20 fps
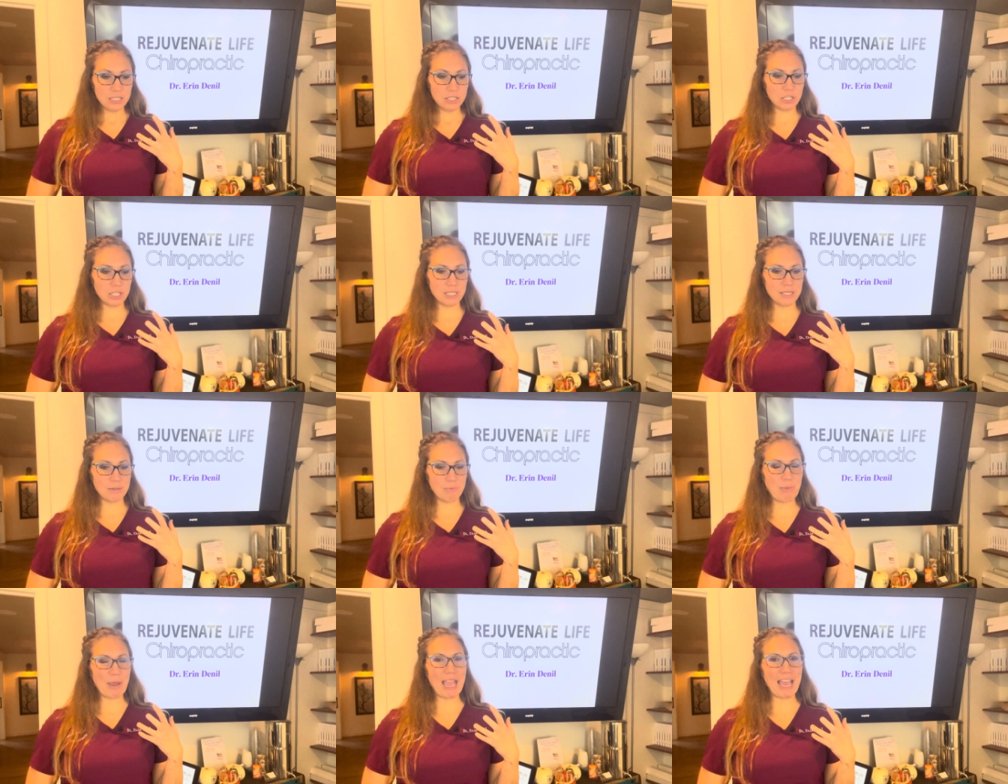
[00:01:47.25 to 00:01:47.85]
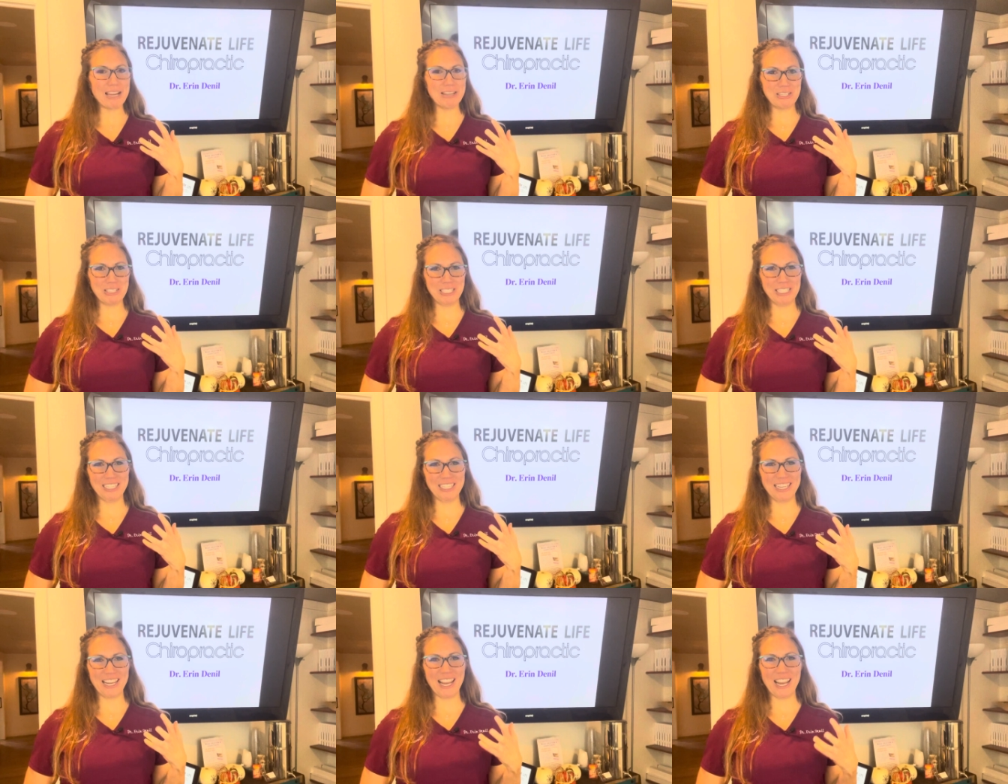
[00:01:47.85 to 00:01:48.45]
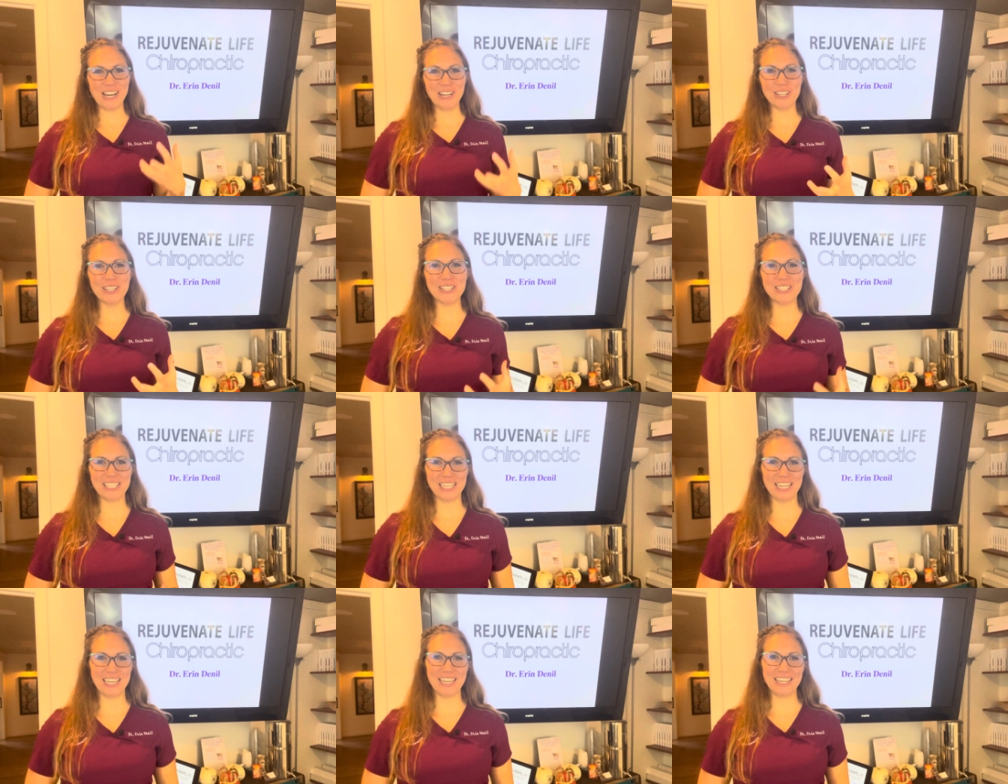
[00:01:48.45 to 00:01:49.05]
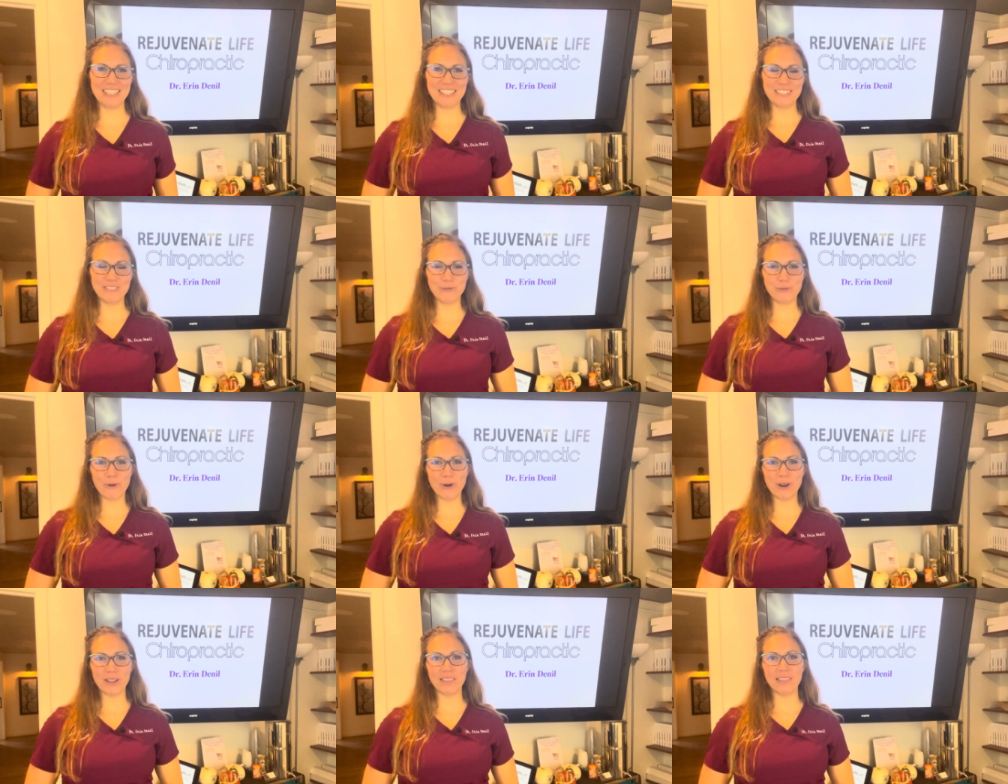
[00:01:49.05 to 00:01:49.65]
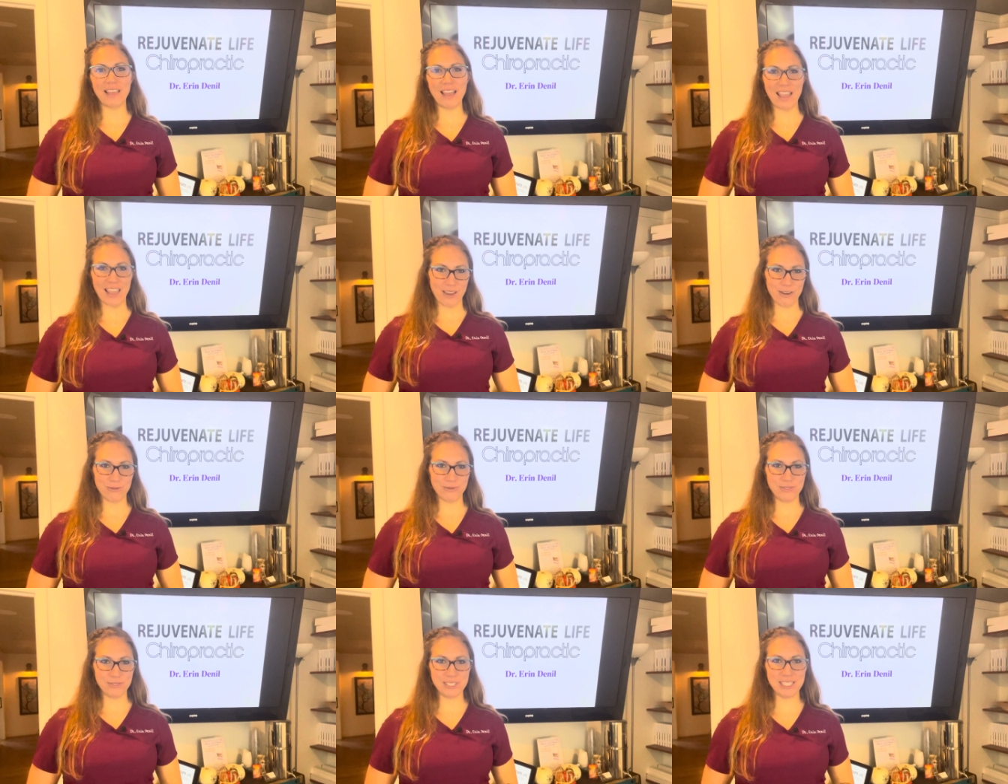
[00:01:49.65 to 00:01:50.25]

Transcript: just passion and energy for life.